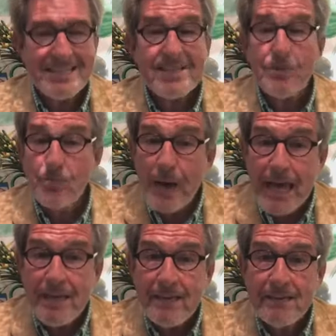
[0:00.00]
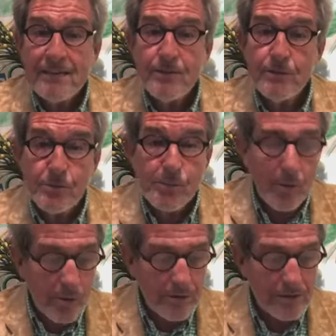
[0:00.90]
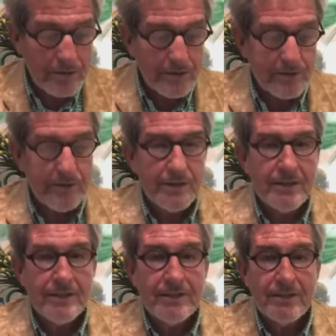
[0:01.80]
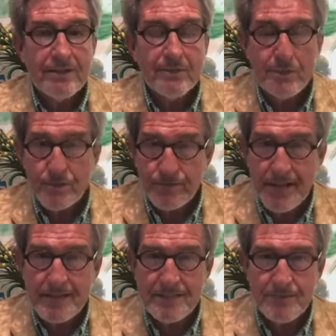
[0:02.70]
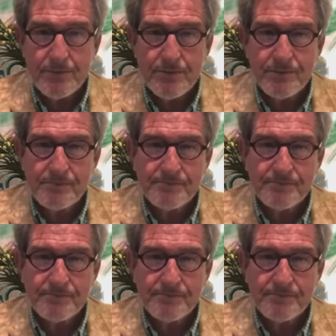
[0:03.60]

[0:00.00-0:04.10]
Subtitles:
it's the way you walk which finds you.